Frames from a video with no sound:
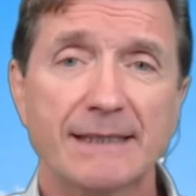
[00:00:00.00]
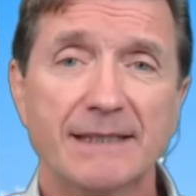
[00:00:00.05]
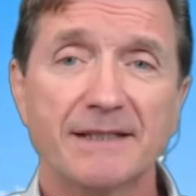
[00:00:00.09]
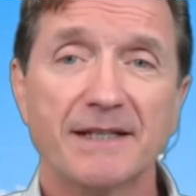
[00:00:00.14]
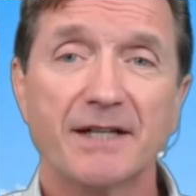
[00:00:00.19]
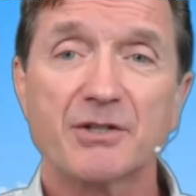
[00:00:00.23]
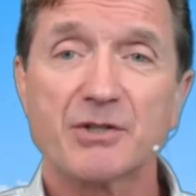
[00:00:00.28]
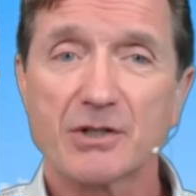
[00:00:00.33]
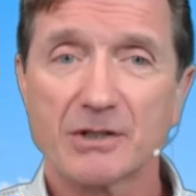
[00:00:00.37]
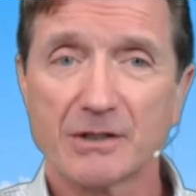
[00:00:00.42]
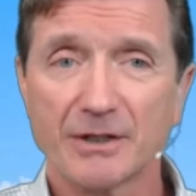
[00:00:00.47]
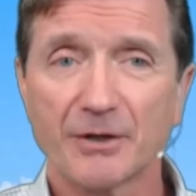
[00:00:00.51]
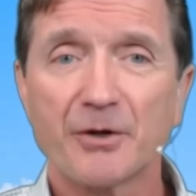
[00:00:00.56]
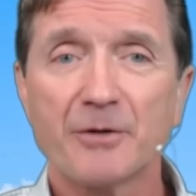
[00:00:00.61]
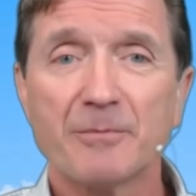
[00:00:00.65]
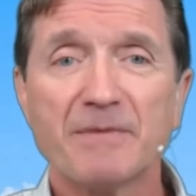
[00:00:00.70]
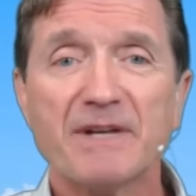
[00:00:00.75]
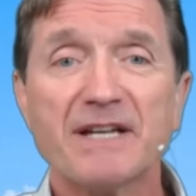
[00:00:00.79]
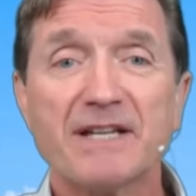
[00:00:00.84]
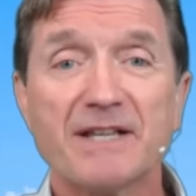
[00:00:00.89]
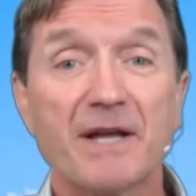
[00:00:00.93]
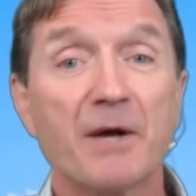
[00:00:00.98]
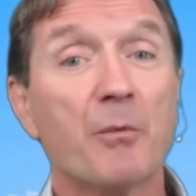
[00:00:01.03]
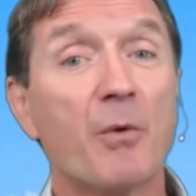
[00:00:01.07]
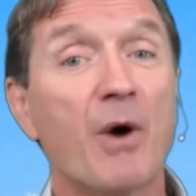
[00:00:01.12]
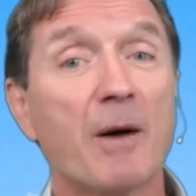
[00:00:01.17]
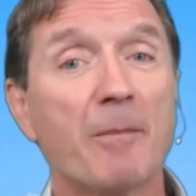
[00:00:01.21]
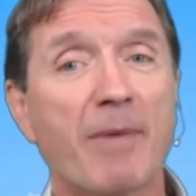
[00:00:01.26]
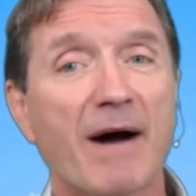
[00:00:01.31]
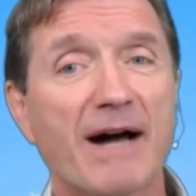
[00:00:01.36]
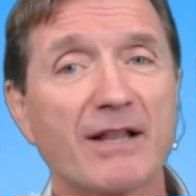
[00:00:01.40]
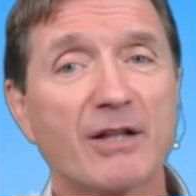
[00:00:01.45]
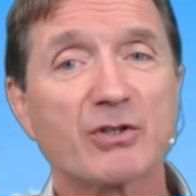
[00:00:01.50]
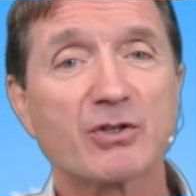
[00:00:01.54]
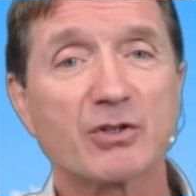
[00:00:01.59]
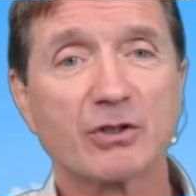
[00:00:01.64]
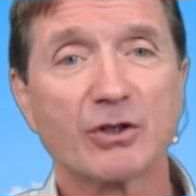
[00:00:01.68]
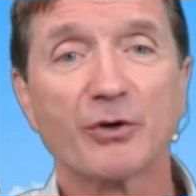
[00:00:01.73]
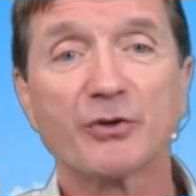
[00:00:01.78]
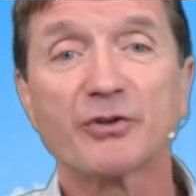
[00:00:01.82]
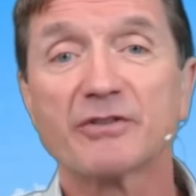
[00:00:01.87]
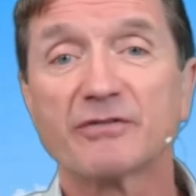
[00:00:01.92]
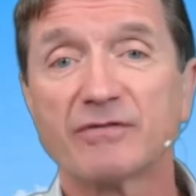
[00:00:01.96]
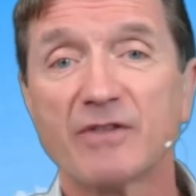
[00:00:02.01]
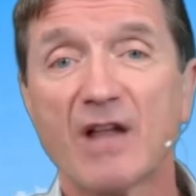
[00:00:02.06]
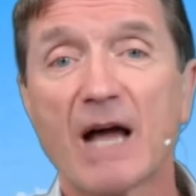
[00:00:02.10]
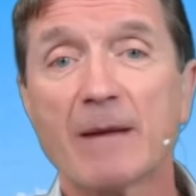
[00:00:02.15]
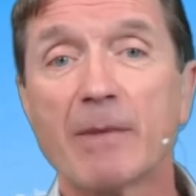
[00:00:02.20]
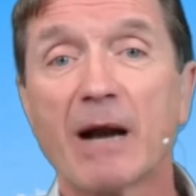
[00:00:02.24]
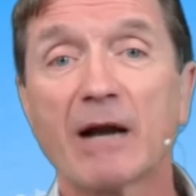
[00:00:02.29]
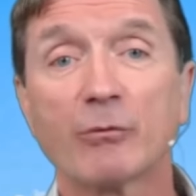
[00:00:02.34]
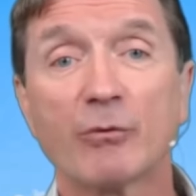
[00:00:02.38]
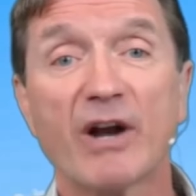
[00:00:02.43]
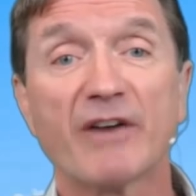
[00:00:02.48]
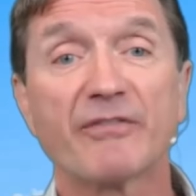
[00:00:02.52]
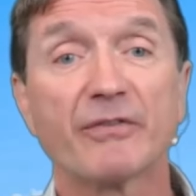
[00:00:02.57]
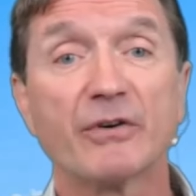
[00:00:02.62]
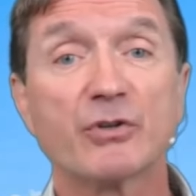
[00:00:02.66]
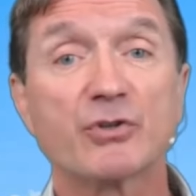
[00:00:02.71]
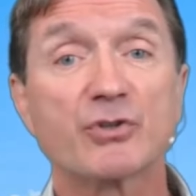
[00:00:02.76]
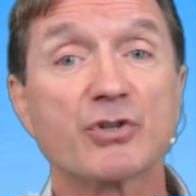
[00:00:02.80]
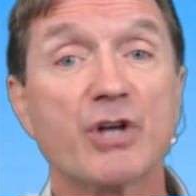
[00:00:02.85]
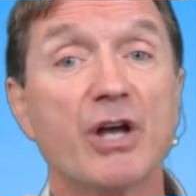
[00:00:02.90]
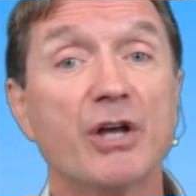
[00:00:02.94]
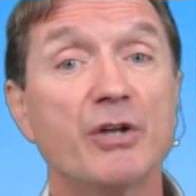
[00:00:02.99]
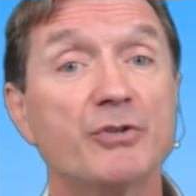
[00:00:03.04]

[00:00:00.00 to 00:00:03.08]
it's clear to me that while pilots learn to fly by reference